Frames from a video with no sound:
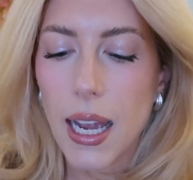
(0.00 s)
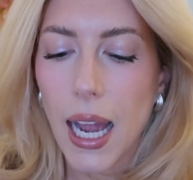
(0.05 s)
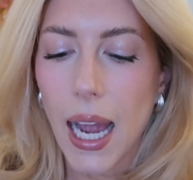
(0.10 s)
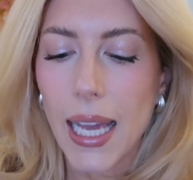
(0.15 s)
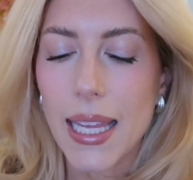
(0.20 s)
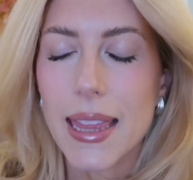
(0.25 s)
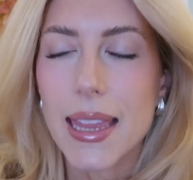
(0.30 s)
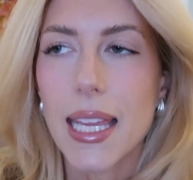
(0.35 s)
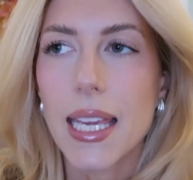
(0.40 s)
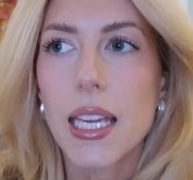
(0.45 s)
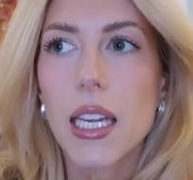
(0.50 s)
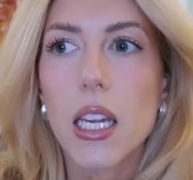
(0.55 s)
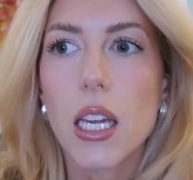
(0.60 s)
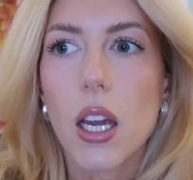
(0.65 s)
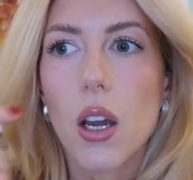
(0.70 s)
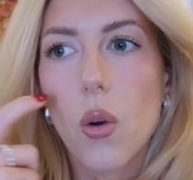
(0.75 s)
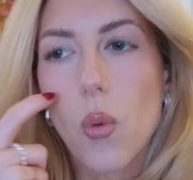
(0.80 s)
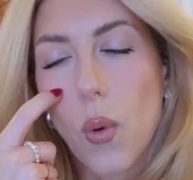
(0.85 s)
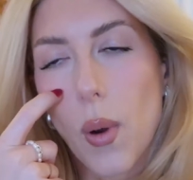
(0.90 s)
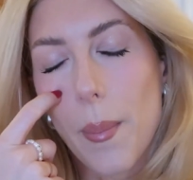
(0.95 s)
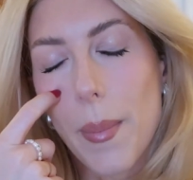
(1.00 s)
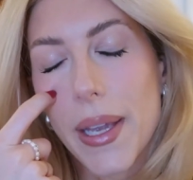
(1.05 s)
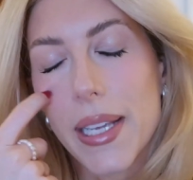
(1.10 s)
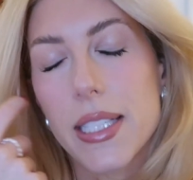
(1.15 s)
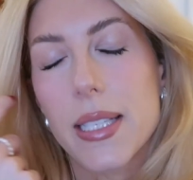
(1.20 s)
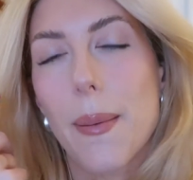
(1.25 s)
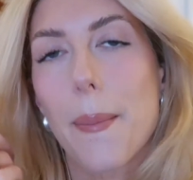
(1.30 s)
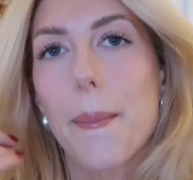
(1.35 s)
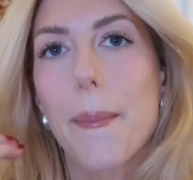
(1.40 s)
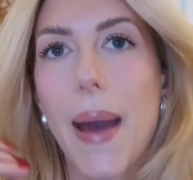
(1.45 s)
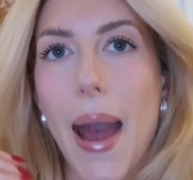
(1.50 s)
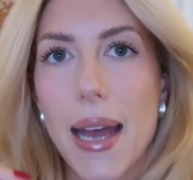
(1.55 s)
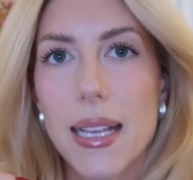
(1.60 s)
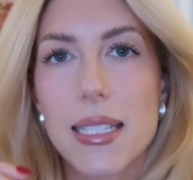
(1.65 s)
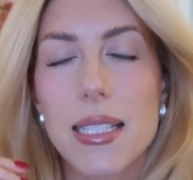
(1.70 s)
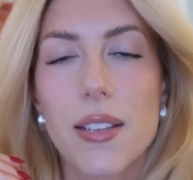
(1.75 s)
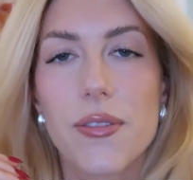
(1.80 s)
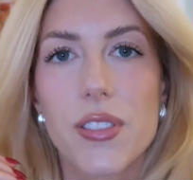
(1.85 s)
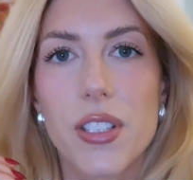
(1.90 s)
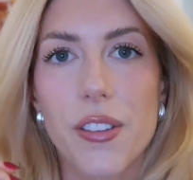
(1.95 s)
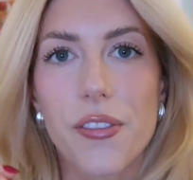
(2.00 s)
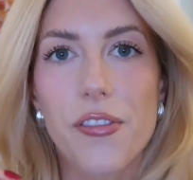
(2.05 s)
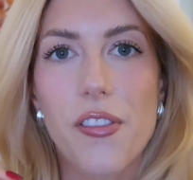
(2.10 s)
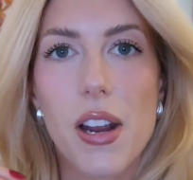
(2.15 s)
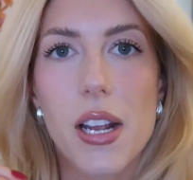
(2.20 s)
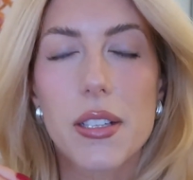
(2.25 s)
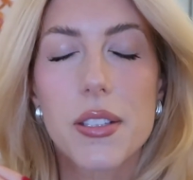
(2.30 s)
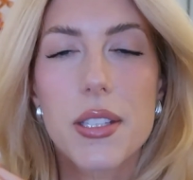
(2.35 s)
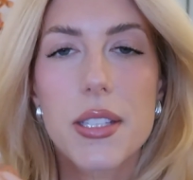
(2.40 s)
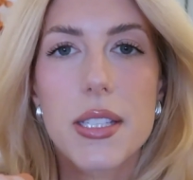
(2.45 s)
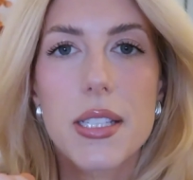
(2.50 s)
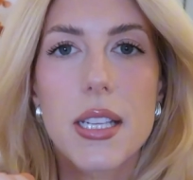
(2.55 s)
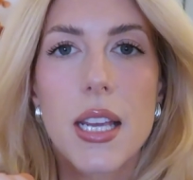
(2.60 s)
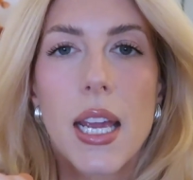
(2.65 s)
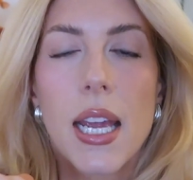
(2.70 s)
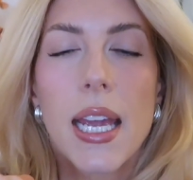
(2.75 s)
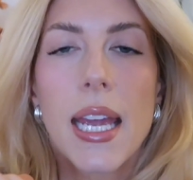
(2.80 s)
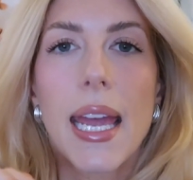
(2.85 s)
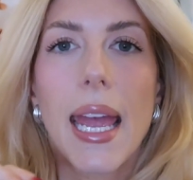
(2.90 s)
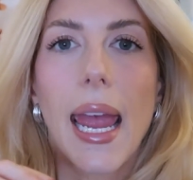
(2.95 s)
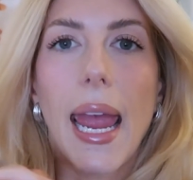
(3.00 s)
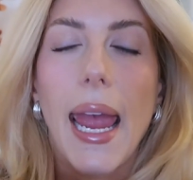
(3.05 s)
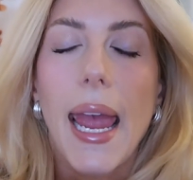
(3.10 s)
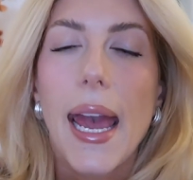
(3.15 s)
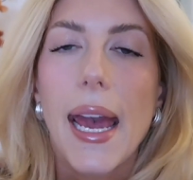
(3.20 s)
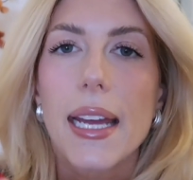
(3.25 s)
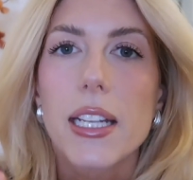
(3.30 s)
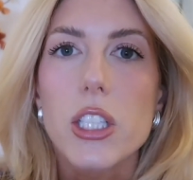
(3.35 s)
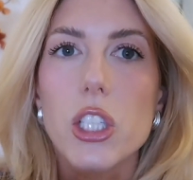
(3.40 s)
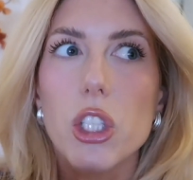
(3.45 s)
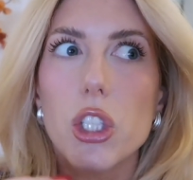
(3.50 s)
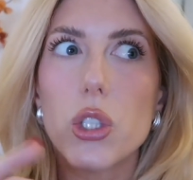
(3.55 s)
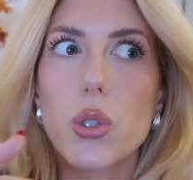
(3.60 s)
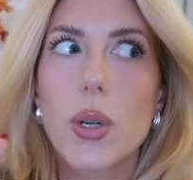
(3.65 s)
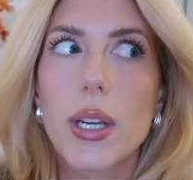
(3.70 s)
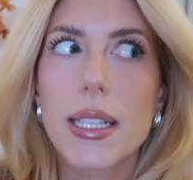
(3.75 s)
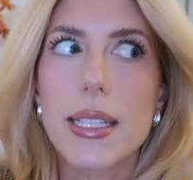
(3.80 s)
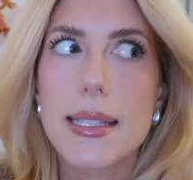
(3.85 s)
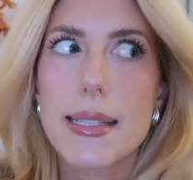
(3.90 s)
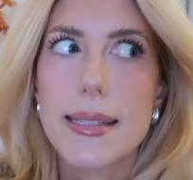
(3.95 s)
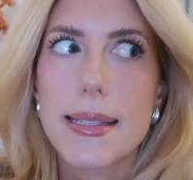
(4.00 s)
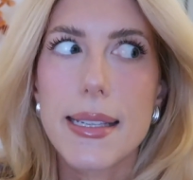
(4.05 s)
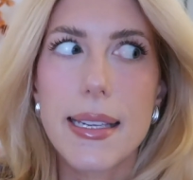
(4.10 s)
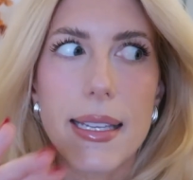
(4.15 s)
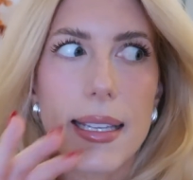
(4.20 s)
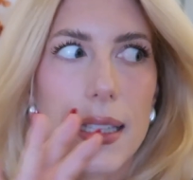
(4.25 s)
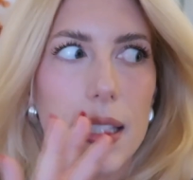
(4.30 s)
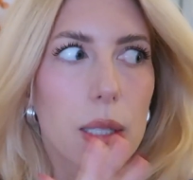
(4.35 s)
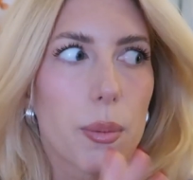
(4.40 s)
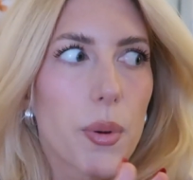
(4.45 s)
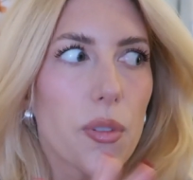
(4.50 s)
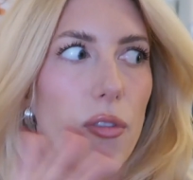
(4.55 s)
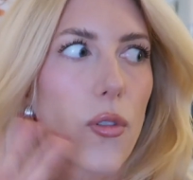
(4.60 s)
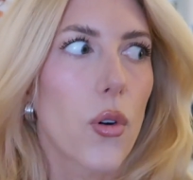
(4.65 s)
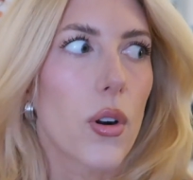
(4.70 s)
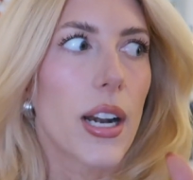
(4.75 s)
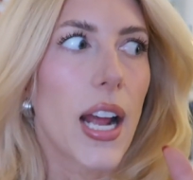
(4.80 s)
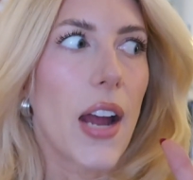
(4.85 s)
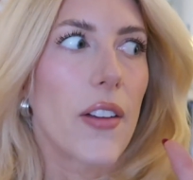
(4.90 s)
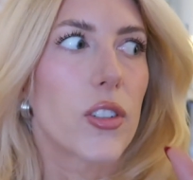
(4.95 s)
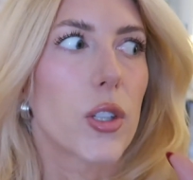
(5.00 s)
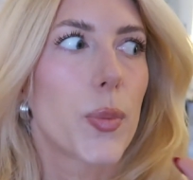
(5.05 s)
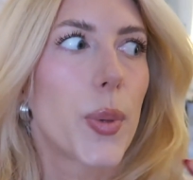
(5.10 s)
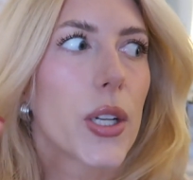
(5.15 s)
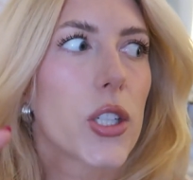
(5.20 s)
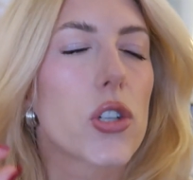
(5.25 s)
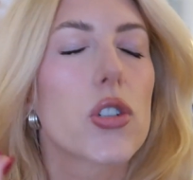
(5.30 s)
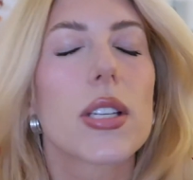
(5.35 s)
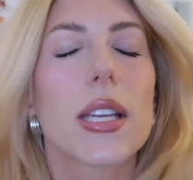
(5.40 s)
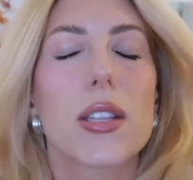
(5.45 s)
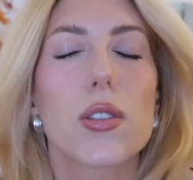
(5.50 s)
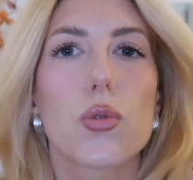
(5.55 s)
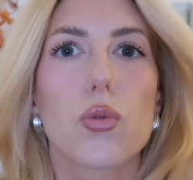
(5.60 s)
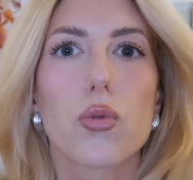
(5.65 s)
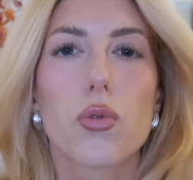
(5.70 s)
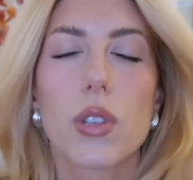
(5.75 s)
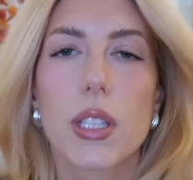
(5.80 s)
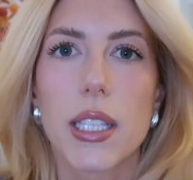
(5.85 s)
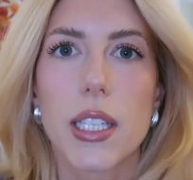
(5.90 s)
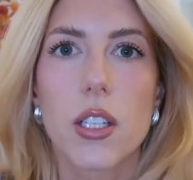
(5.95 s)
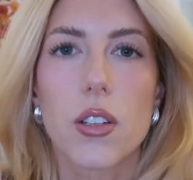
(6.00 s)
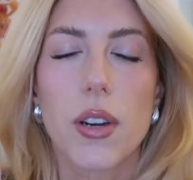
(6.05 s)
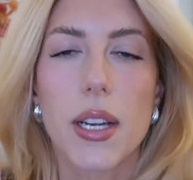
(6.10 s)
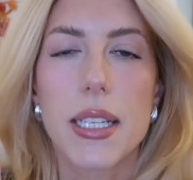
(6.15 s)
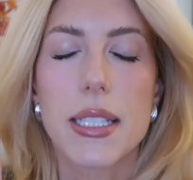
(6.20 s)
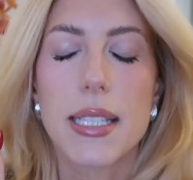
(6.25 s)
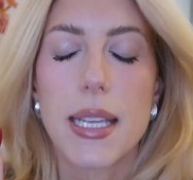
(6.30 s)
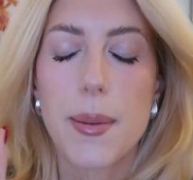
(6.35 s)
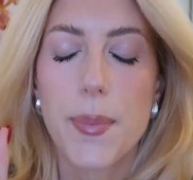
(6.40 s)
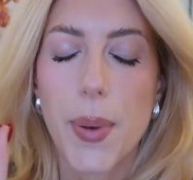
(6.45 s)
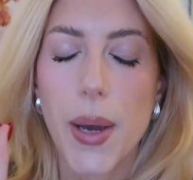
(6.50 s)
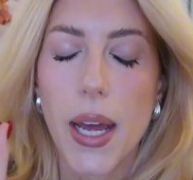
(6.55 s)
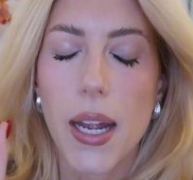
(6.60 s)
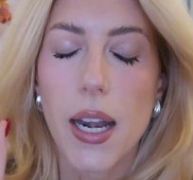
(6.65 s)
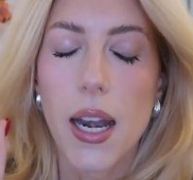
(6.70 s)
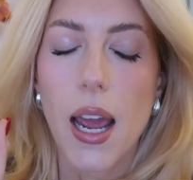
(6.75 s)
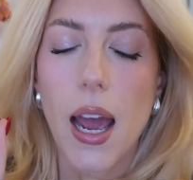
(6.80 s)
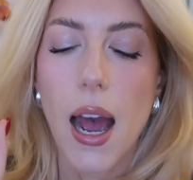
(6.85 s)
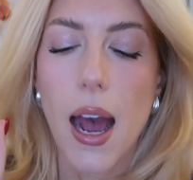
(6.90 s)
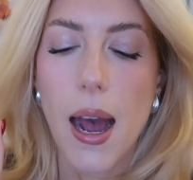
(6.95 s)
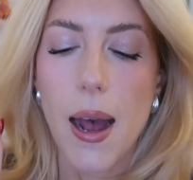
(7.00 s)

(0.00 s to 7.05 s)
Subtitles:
I think what makes a massive difference, and you can see like the before and after pictures, it's really crazy, but